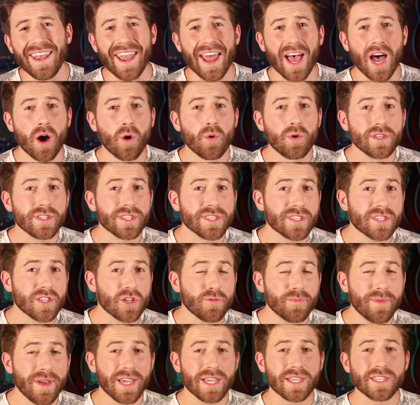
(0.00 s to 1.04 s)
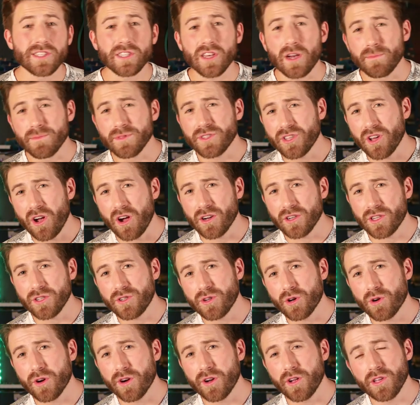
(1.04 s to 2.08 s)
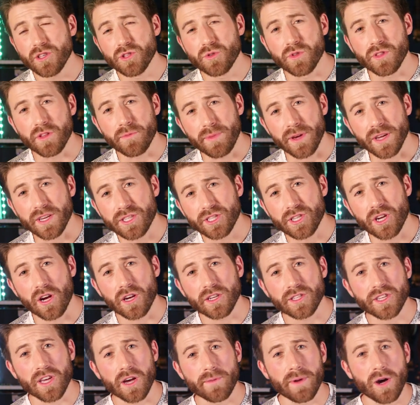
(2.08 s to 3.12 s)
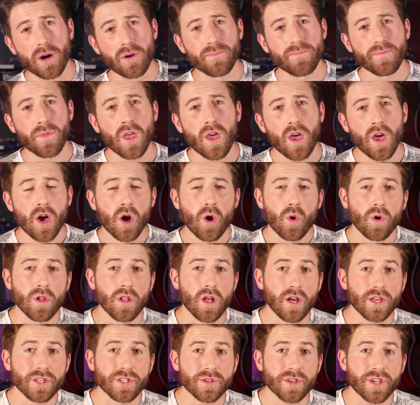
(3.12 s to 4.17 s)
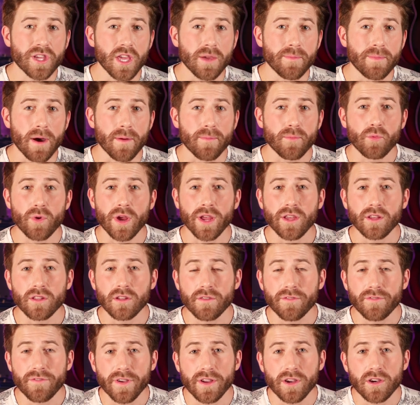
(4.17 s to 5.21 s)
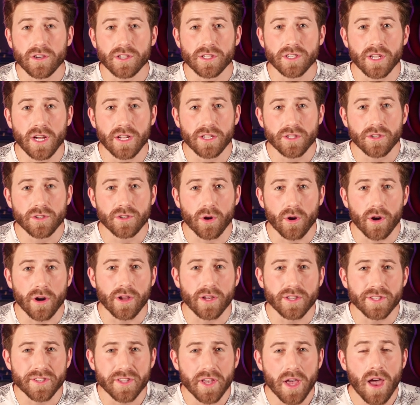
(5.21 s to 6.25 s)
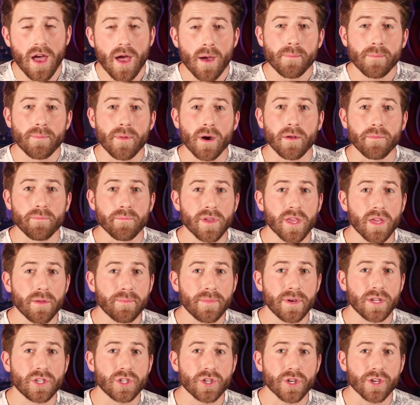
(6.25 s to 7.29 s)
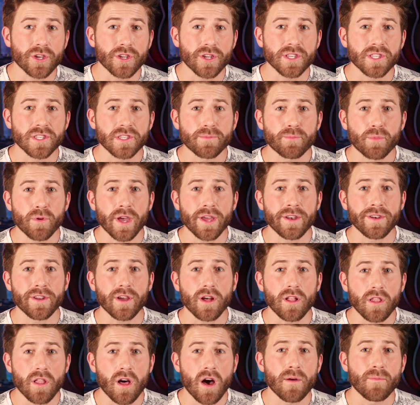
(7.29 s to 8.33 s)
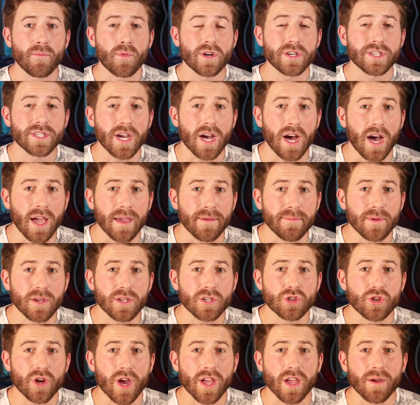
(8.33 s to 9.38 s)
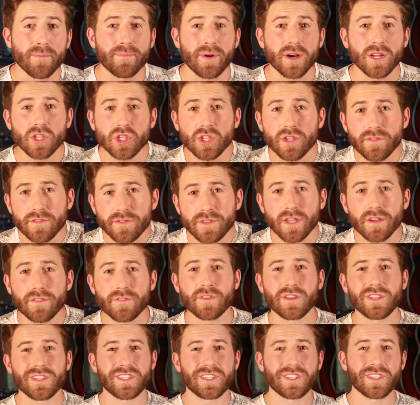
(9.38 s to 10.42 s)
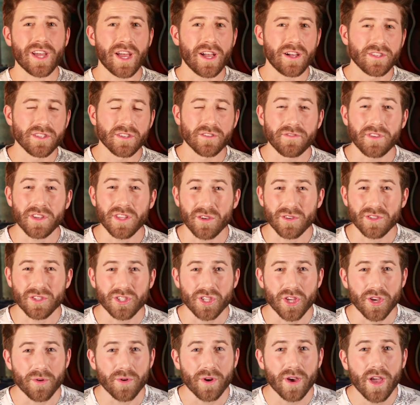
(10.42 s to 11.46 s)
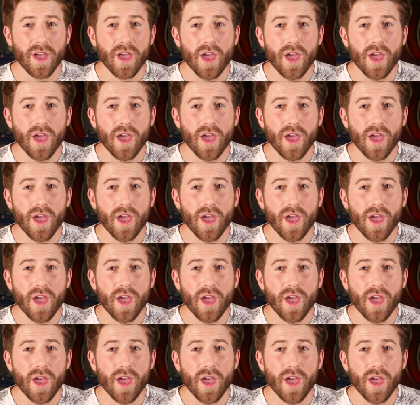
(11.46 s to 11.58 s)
Now, we'll still make some song tutorials when the big songs come out. We'll also keep up regular fingerstyle tutorials, but me and Mitch are gonna spend a lot more time trying a bunch of different styles of videos too.